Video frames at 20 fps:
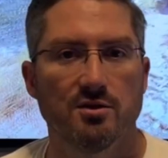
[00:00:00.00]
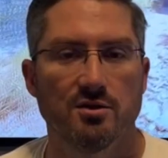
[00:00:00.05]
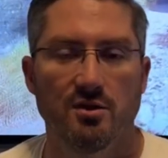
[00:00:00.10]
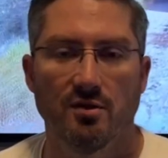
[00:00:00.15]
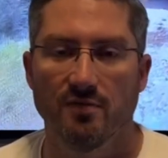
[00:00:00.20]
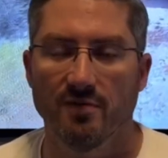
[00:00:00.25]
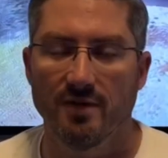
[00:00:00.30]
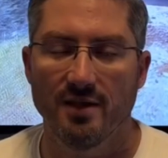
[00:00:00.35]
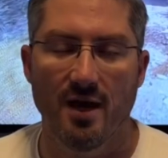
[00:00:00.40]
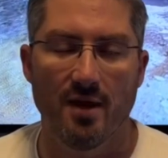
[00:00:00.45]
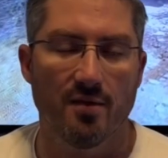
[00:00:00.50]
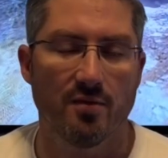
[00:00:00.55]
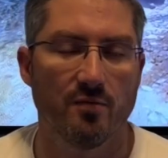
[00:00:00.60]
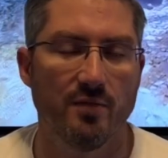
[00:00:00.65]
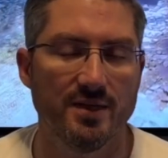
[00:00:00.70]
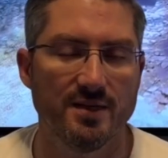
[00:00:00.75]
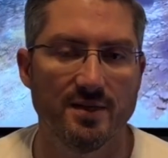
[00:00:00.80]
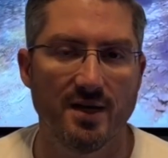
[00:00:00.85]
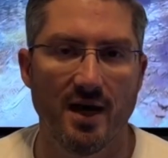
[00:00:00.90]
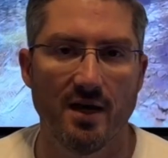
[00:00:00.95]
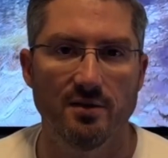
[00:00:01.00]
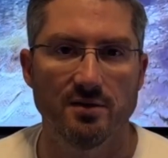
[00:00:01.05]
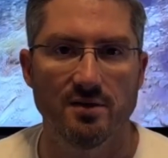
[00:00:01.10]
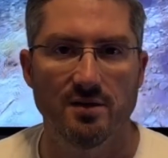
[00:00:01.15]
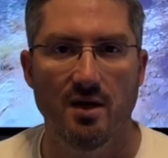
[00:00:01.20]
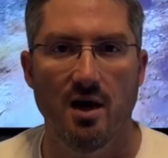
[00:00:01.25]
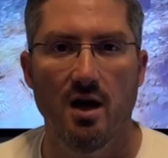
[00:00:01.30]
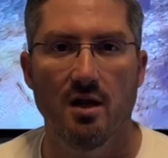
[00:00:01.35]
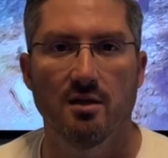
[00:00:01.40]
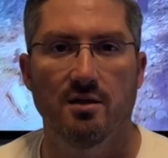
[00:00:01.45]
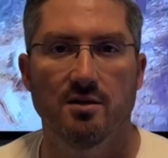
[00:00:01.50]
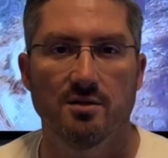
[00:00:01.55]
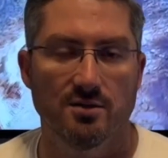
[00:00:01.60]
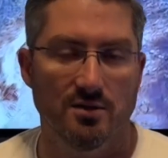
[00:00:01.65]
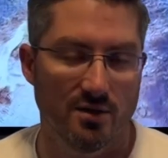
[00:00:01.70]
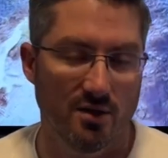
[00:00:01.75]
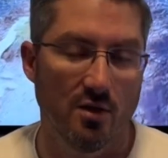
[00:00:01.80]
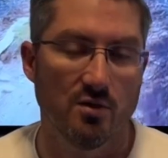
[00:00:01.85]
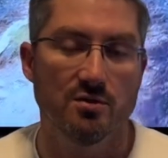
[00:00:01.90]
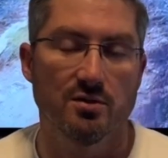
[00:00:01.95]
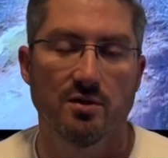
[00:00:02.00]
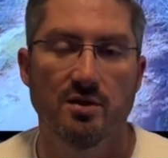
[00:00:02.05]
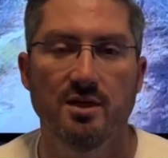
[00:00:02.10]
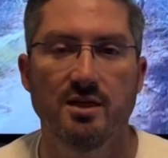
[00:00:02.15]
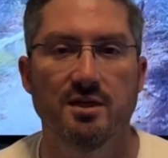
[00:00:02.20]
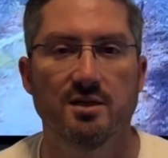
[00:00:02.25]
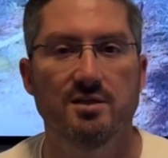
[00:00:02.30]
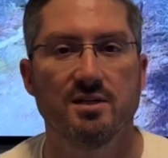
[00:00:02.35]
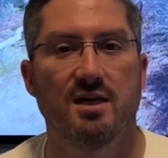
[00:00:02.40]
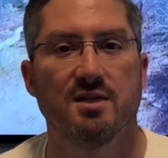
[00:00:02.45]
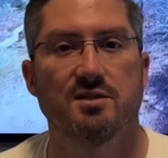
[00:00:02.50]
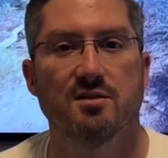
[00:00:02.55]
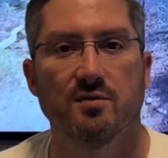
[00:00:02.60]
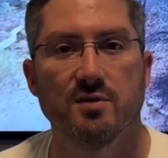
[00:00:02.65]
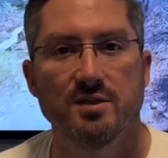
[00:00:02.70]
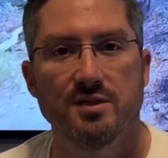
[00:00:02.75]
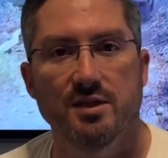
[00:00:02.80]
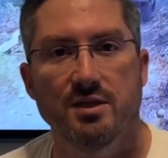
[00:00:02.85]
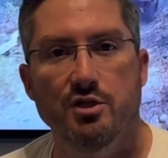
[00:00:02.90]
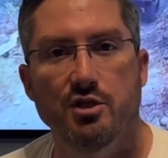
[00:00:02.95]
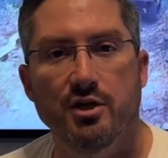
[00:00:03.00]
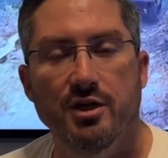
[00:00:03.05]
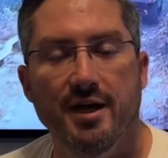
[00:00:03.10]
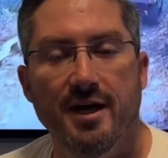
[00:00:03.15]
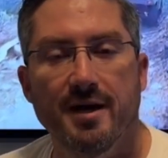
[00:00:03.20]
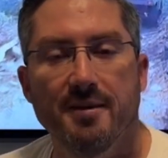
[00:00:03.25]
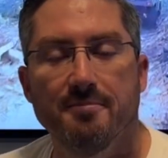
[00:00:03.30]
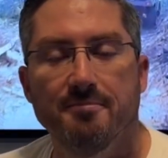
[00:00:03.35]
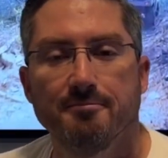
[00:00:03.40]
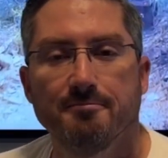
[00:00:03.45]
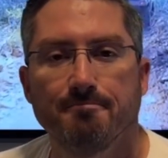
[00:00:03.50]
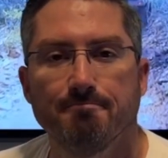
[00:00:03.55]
So for that $3,000, those are the accessories that you get.